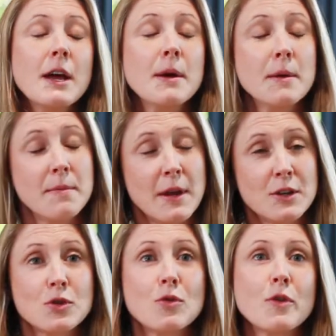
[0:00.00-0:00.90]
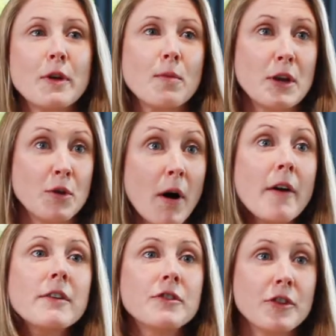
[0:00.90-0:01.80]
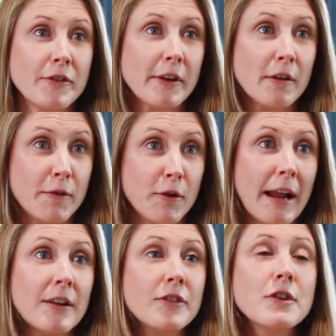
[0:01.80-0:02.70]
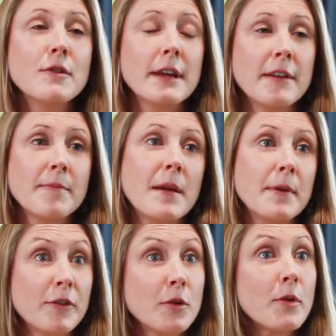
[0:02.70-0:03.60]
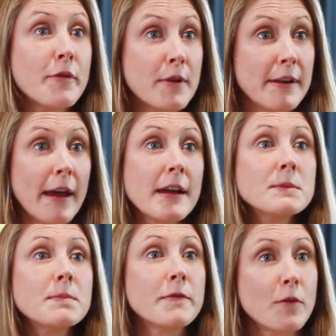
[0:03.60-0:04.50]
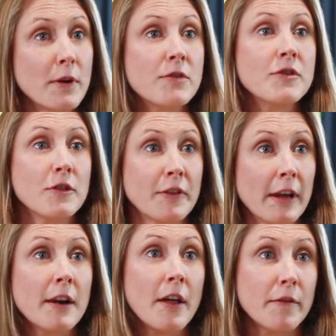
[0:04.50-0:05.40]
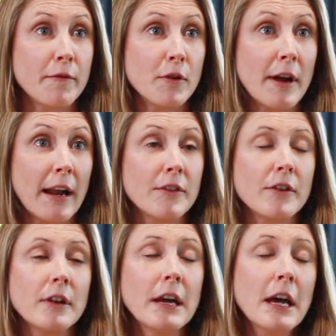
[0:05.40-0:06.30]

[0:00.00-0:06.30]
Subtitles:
Make sure that when you are introducing a food allergen, you leave maybe 2 or 3 days before introducing another food allergen.